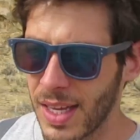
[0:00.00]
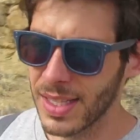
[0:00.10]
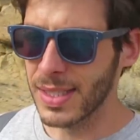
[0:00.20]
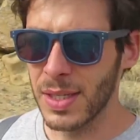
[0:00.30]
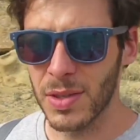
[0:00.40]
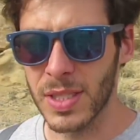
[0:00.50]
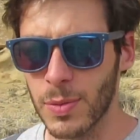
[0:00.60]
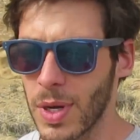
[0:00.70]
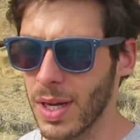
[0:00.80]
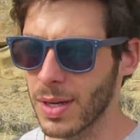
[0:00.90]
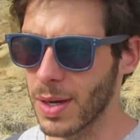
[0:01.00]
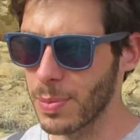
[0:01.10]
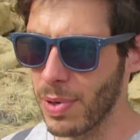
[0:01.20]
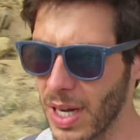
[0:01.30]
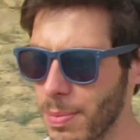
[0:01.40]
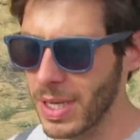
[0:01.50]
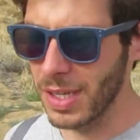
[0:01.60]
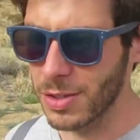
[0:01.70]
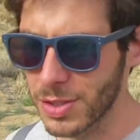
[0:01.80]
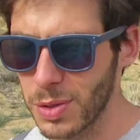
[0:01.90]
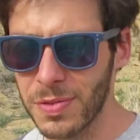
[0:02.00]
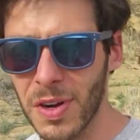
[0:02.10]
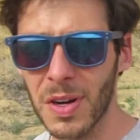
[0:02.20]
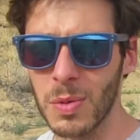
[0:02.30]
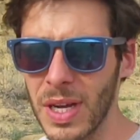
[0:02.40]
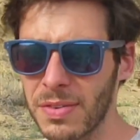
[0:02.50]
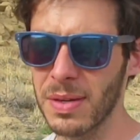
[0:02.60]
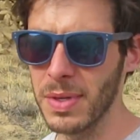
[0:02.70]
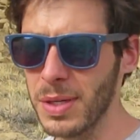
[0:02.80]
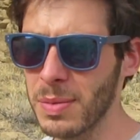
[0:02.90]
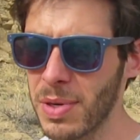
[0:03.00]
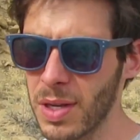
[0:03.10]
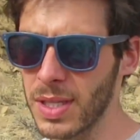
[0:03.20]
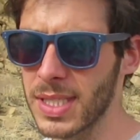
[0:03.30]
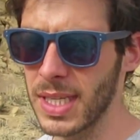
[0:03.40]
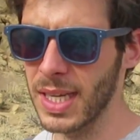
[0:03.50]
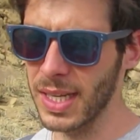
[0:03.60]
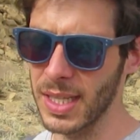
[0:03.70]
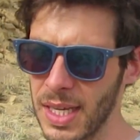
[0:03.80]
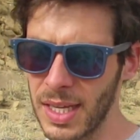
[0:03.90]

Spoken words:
It's interesting rock art, but I mean, you're so far away from it, you can barely see it.